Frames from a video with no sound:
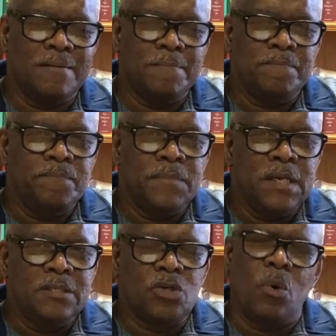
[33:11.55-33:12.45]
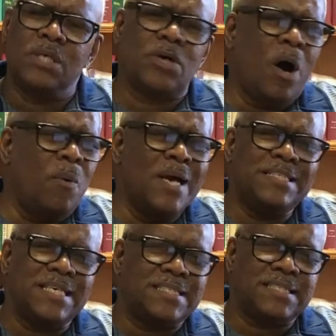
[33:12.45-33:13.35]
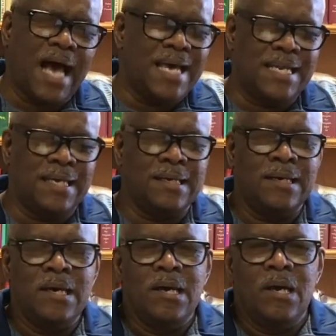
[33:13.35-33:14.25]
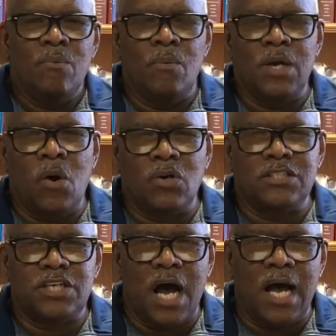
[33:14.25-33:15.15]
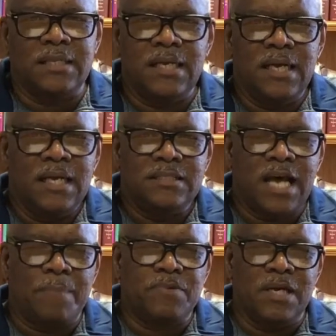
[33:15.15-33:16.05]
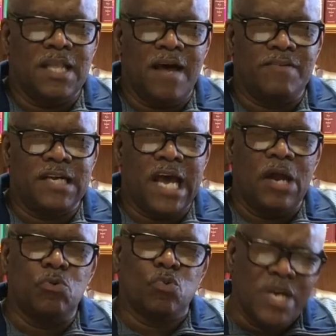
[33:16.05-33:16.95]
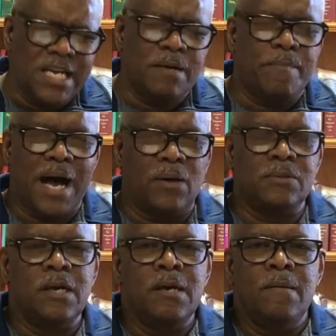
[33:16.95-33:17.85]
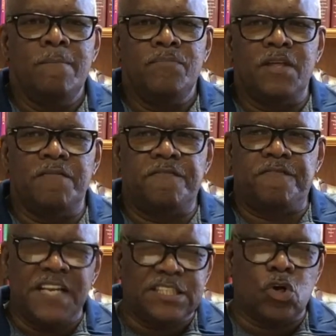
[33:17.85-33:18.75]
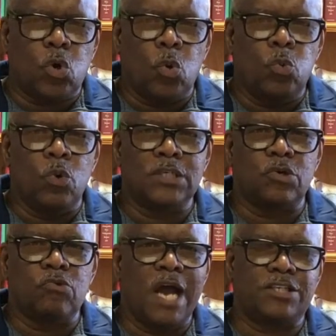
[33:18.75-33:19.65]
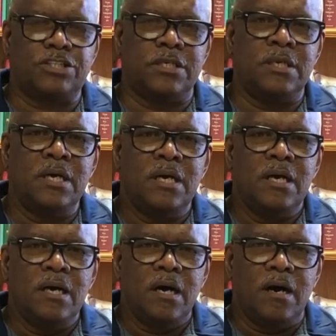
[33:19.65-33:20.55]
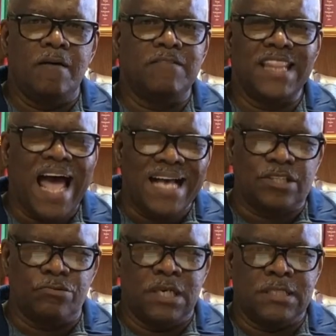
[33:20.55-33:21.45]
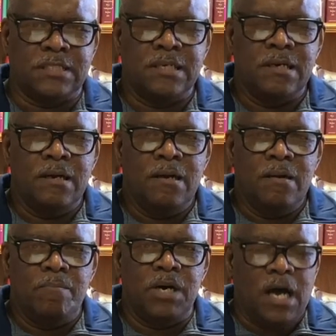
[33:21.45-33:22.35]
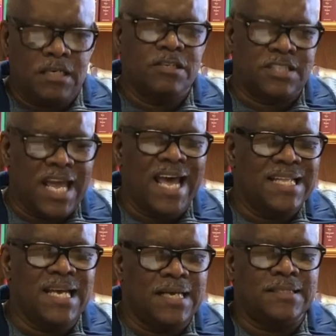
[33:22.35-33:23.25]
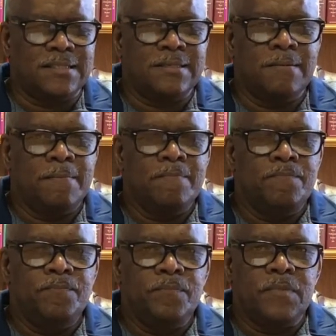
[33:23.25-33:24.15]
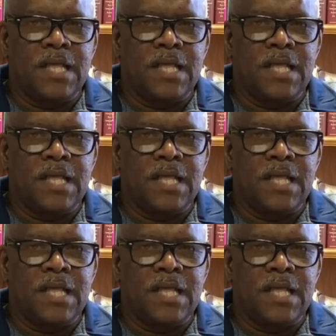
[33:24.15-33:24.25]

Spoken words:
So it's always exciting when we go to John chapter 11 and read about the physical resurrection of Lazarus. But understand this, that